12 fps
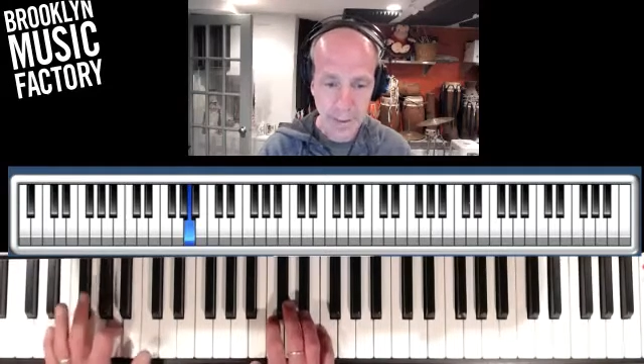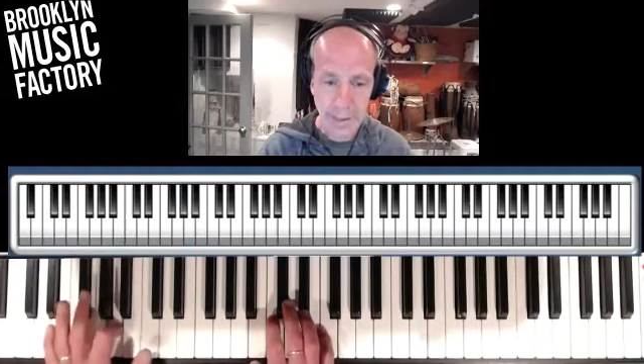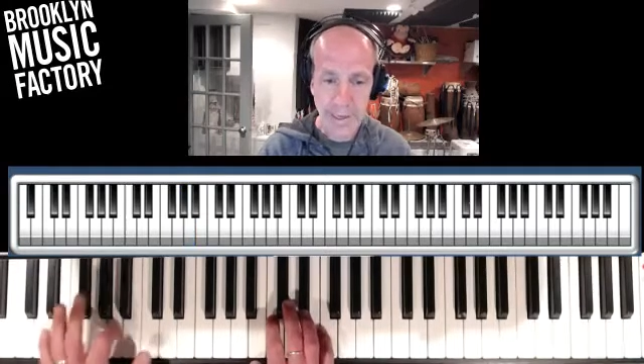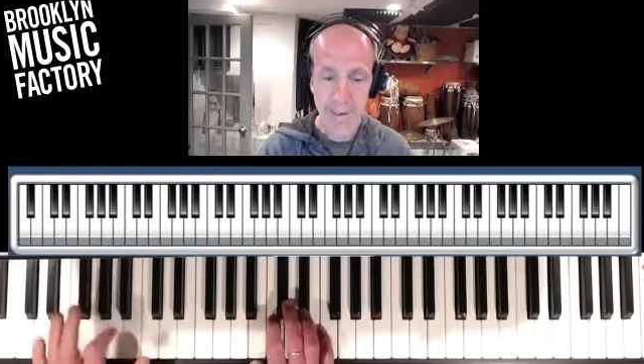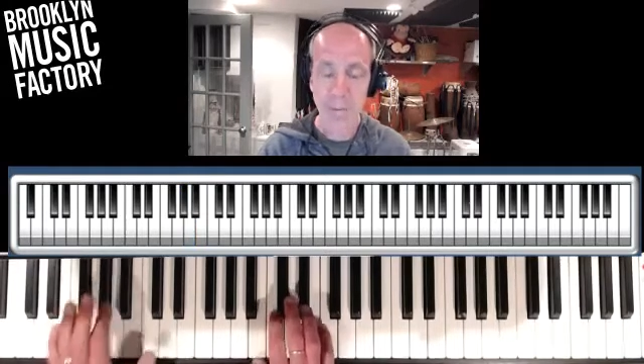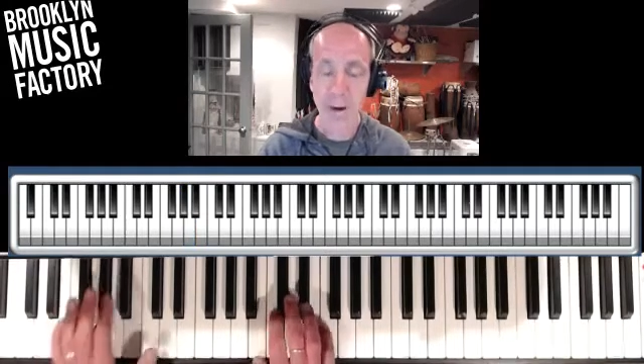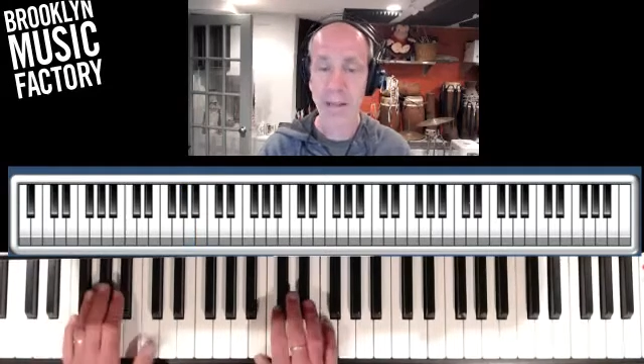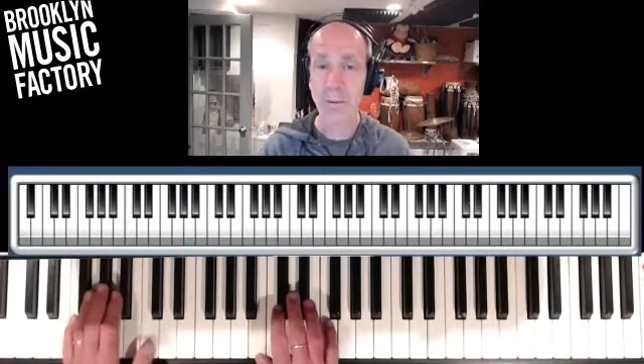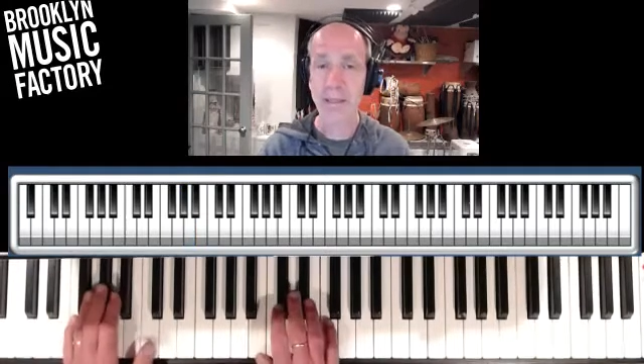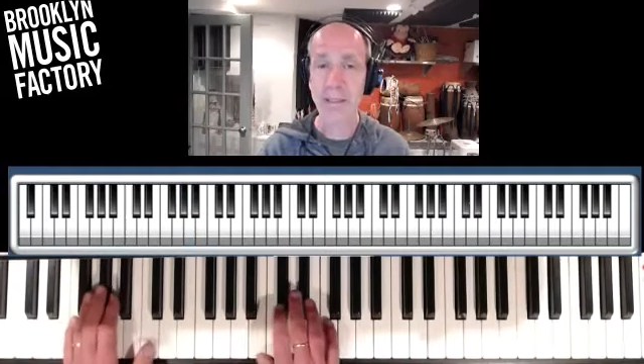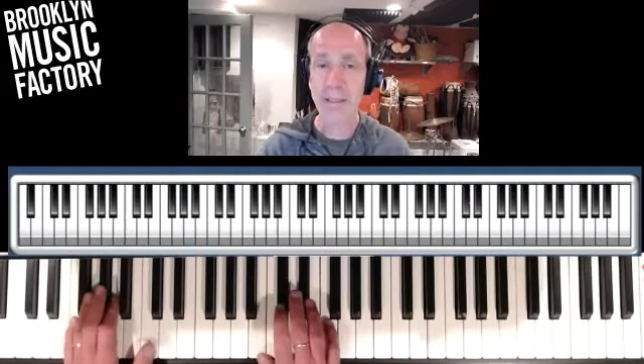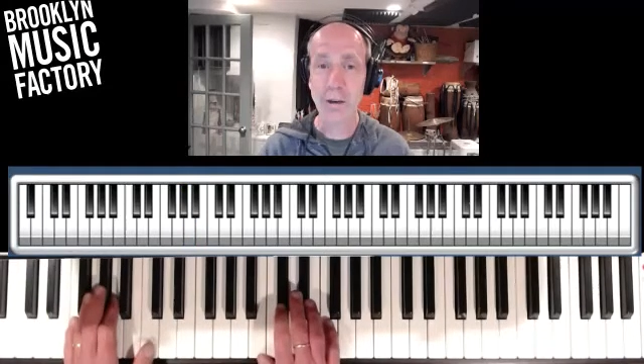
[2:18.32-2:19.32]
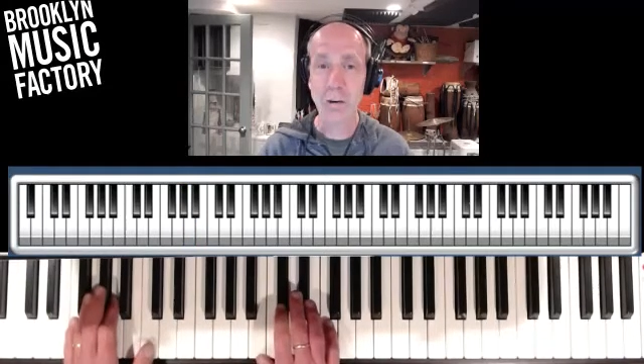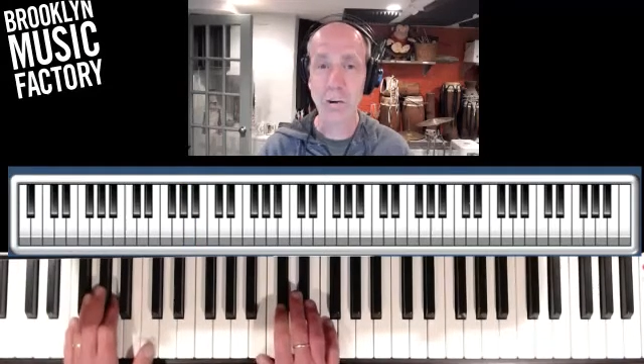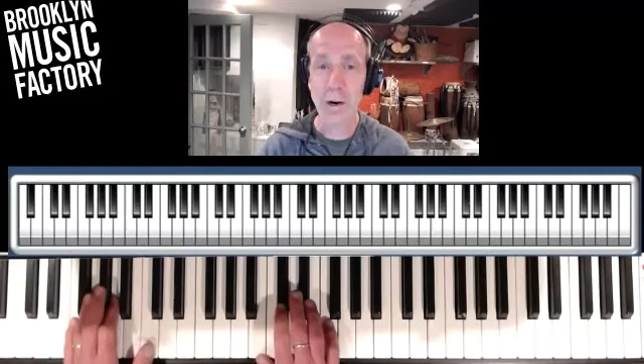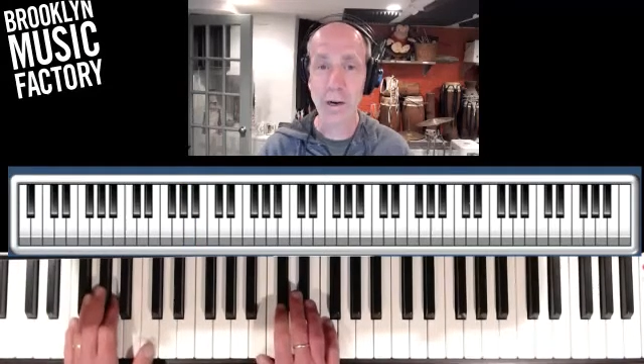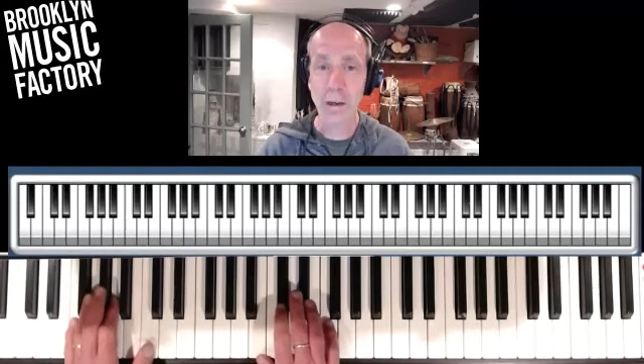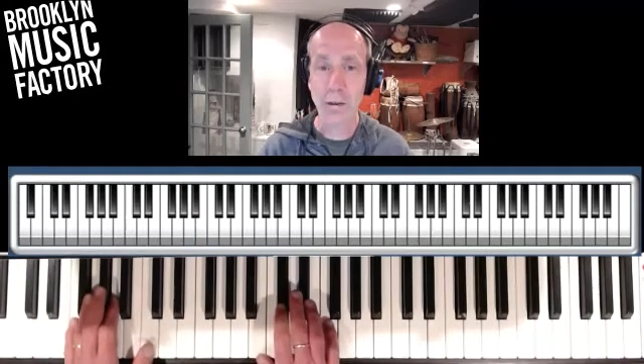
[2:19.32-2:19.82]
And by the way, these are
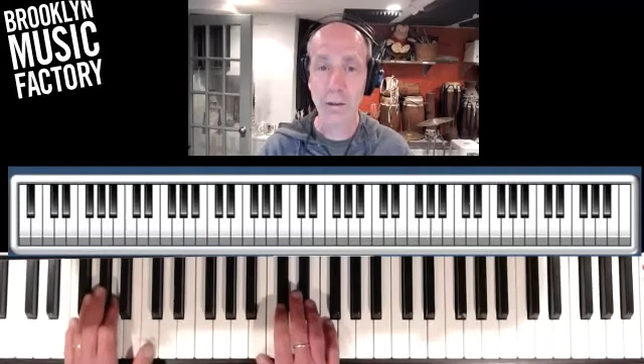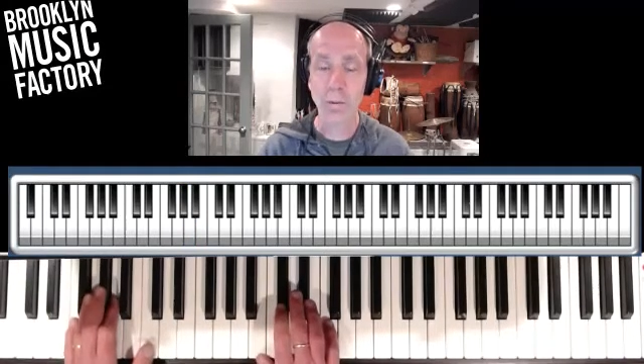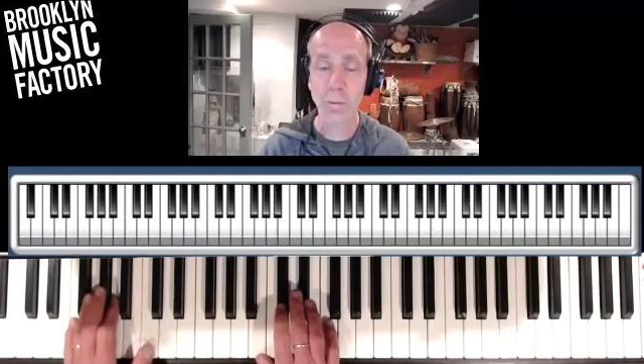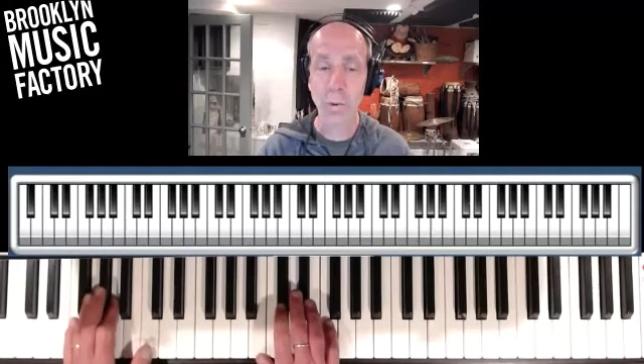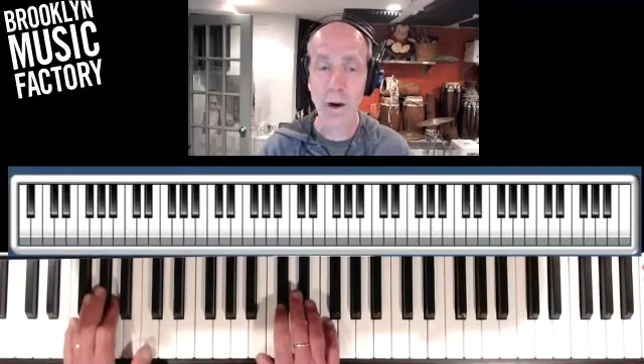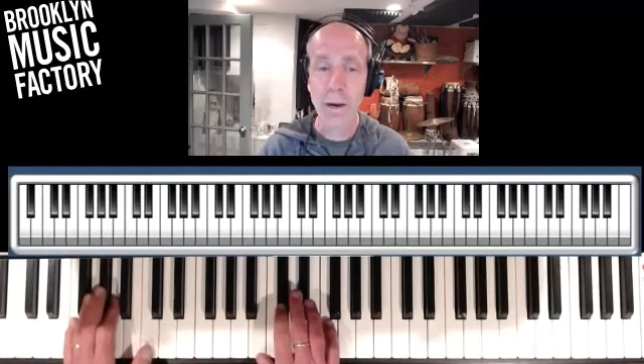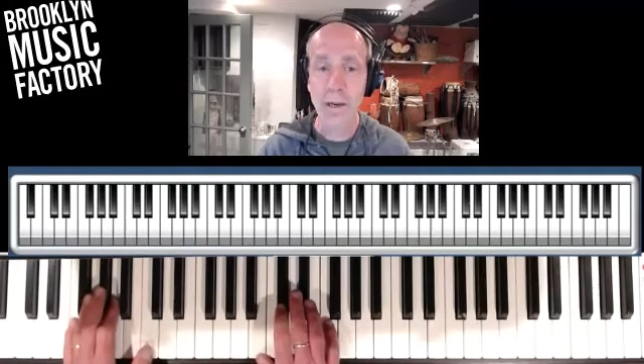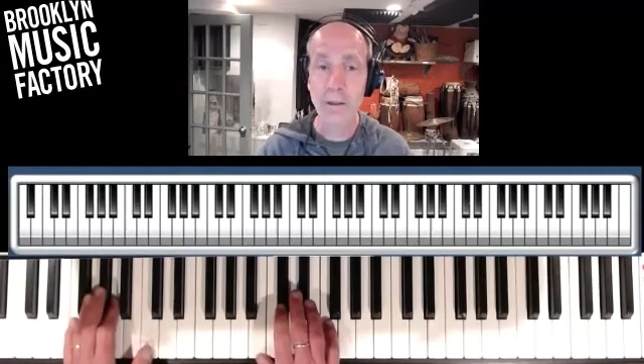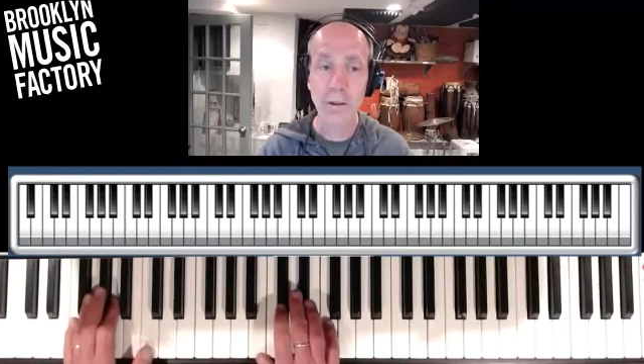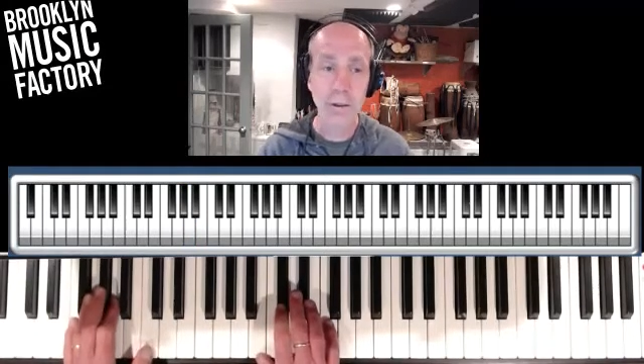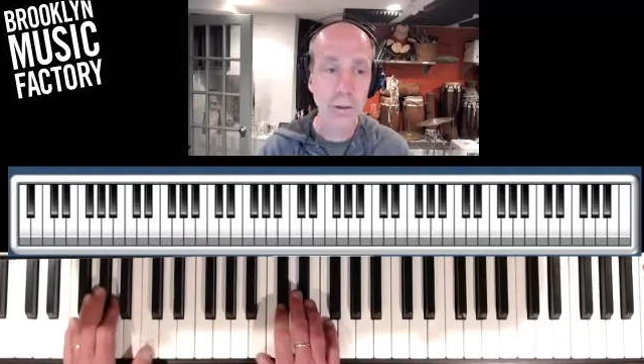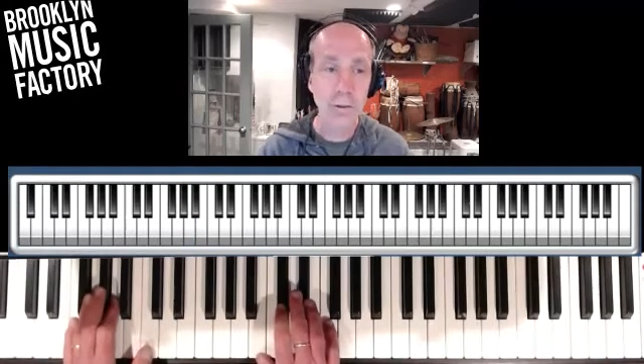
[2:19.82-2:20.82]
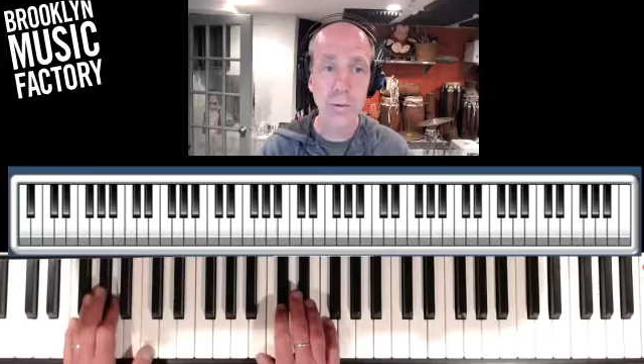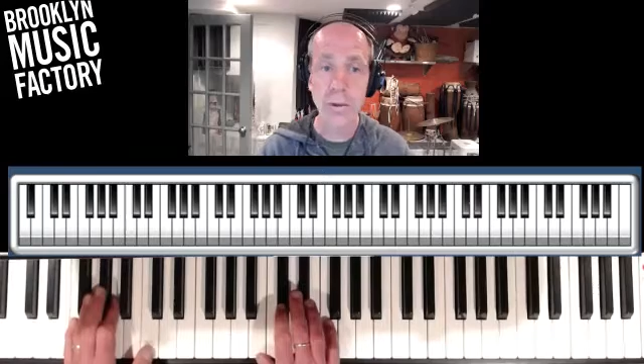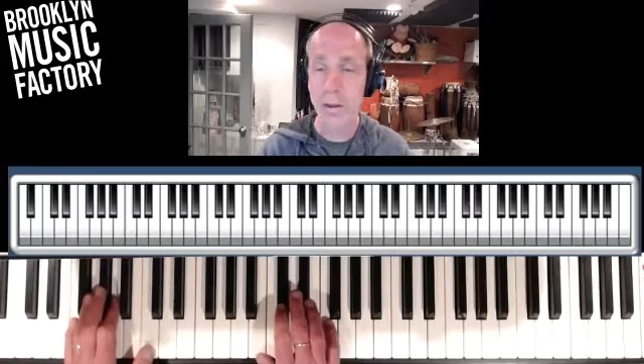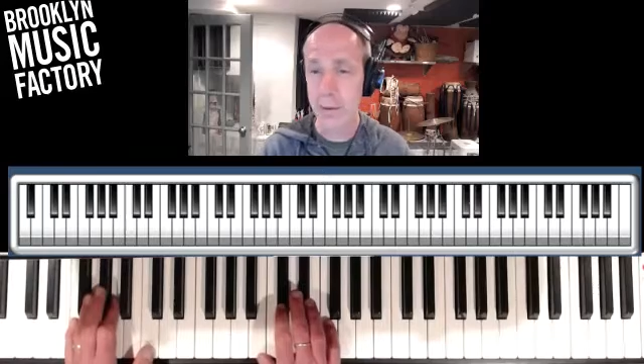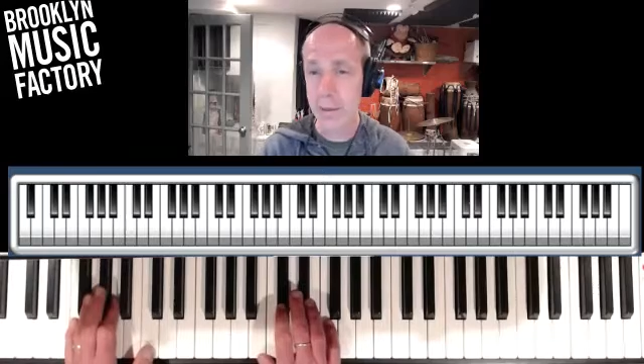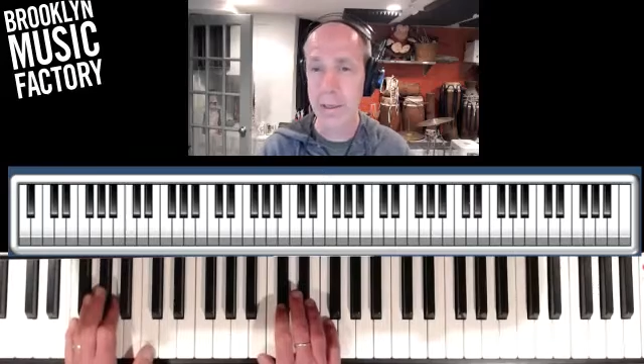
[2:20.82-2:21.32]
quarter notes. 1, 2,
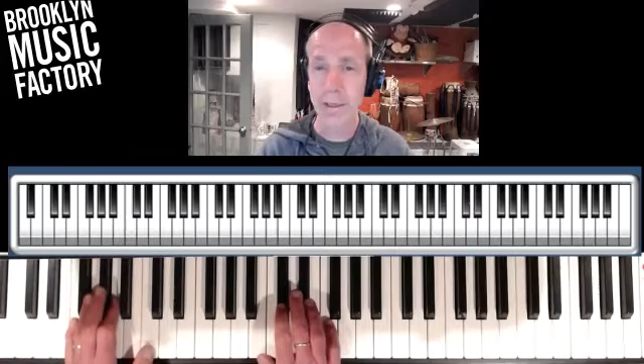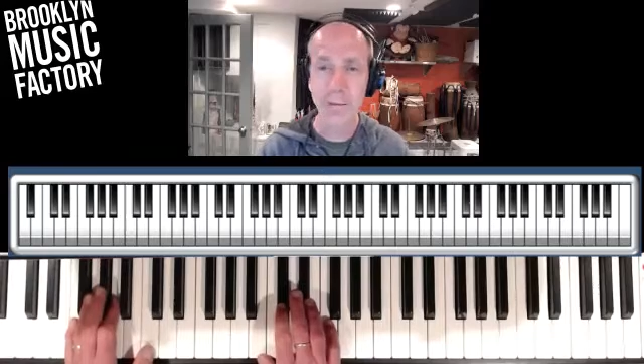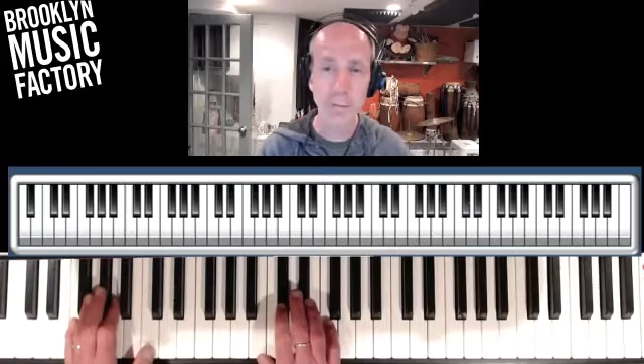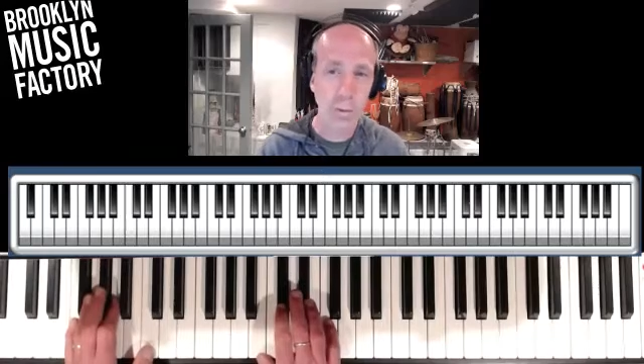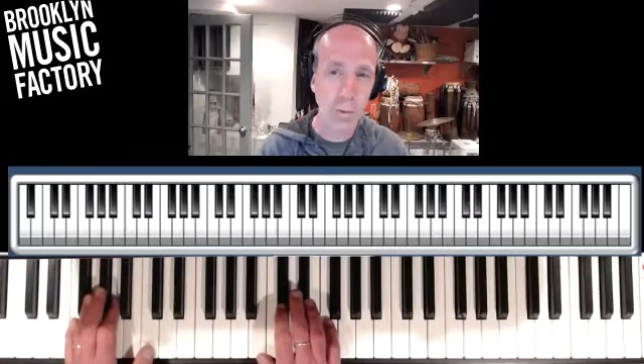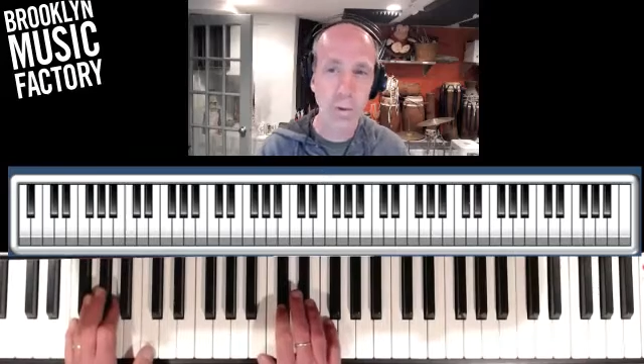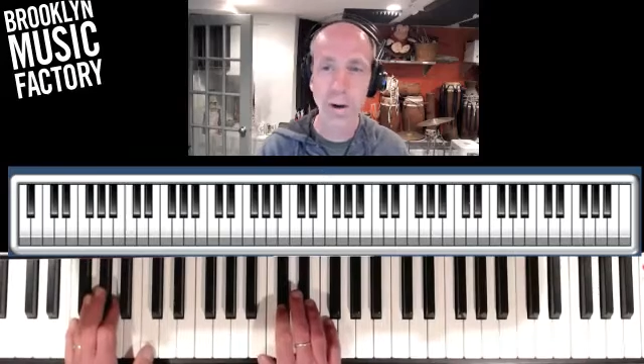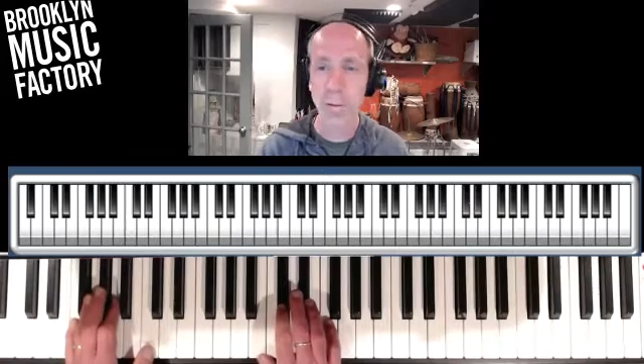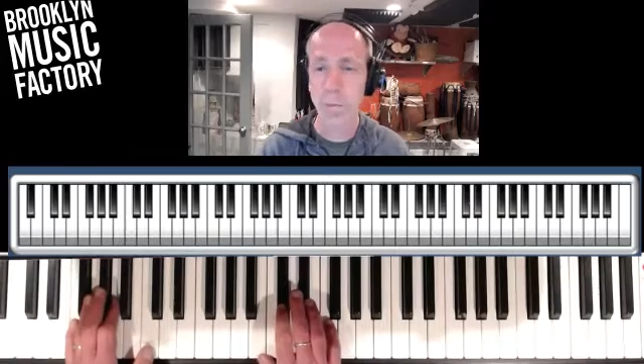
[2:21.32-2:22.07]
3, 4,